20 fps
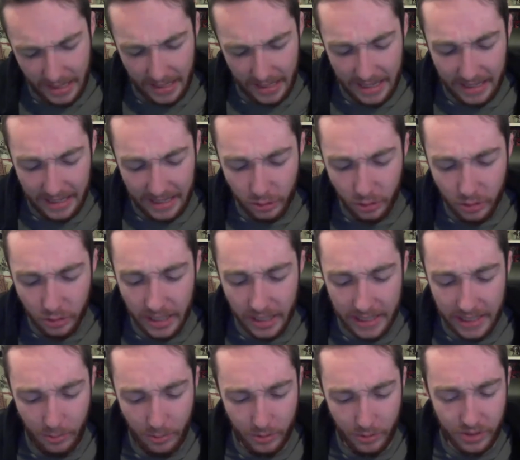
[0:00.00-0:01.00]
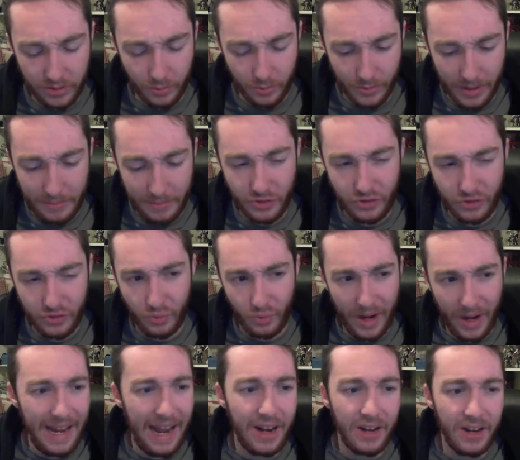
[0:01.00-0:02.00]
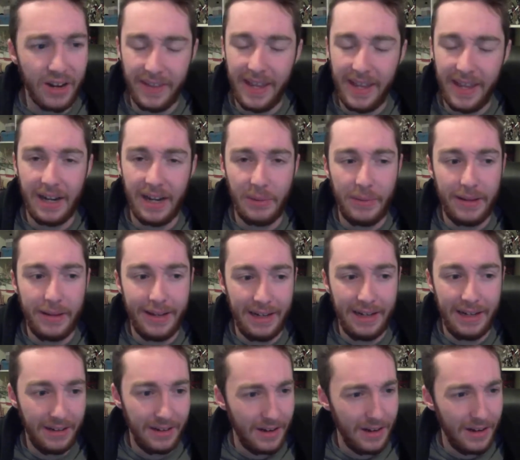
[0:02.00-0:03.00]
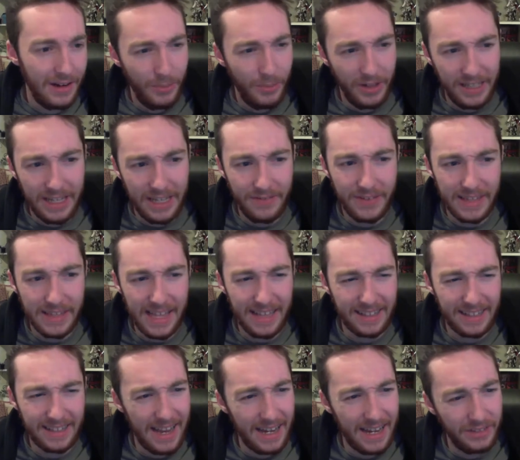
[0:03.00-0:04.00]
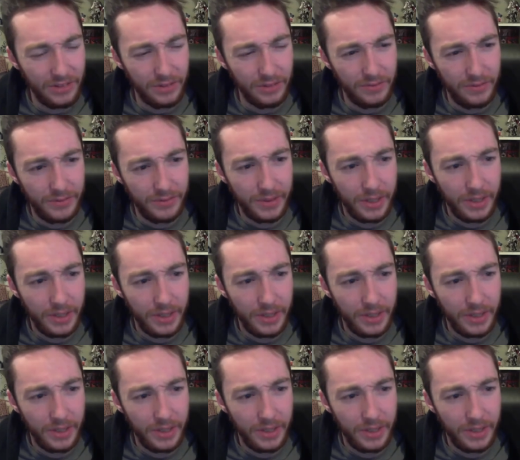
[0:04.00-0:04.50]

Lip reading: It looks like it was ripped straight out of the anime, but given that kind of,